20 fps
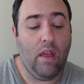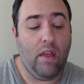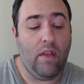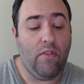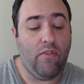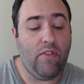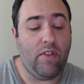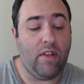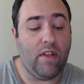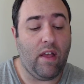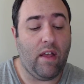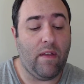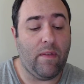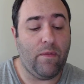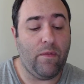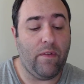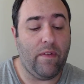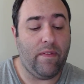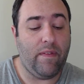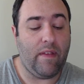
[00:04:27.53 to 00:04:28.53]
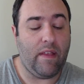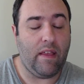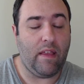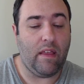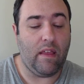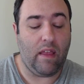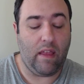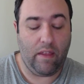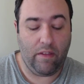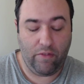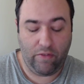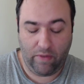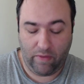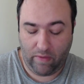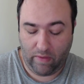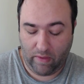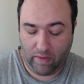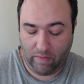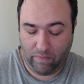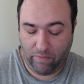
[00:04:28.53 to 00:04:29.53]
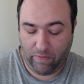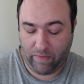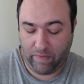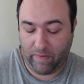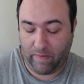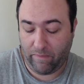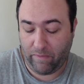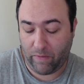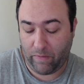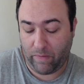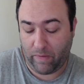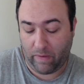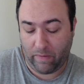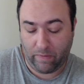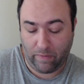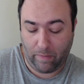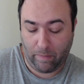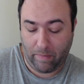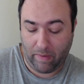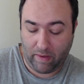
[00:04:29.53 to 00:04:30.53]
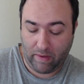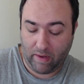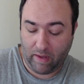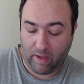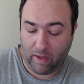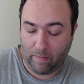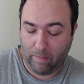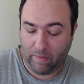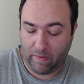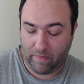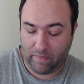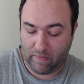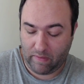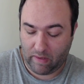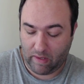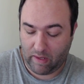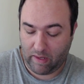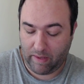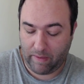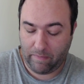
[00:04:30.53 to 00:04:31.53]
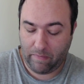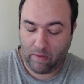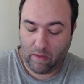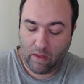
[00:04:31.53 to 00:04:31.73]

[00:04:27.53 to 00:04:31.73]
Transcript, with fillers: she calls Felicity, and, she, and Felicity at first thought it was the butt dial, but it's not.